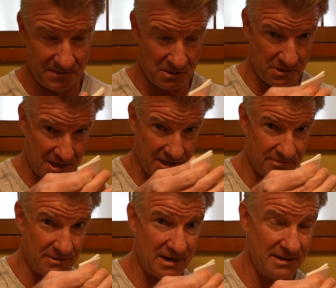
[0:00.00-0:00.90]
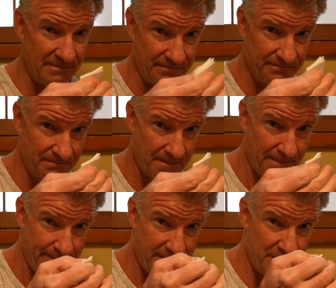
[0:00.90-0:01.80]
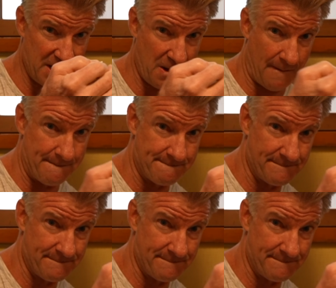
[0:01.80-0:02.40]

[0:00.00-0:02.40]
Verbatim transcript: Okay, ready? Here we go.